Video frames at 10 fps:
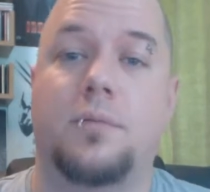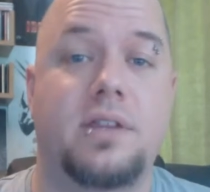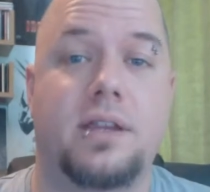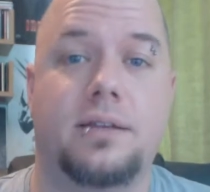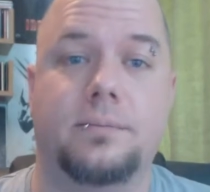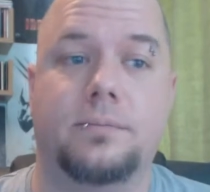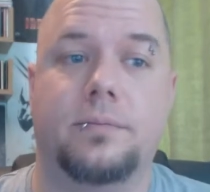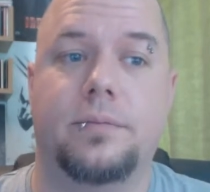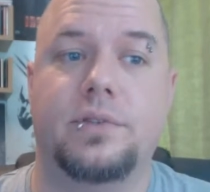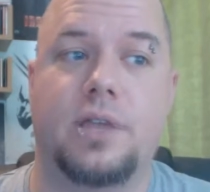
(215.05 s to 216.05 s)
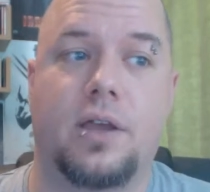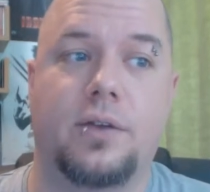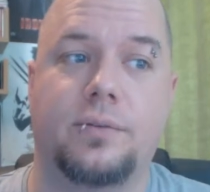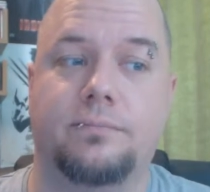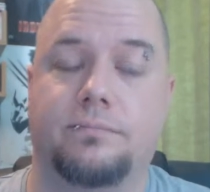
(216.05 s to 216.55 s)
But they didn't,
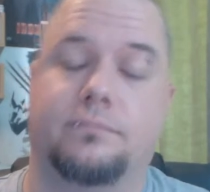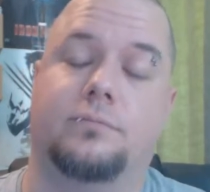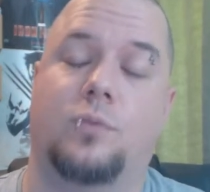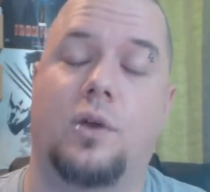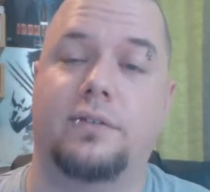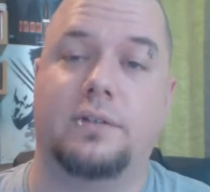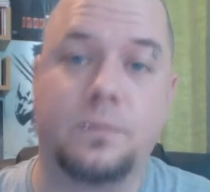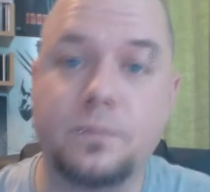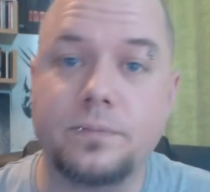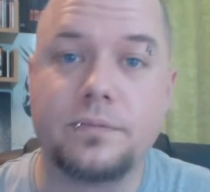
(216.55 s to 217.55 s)
so whatever.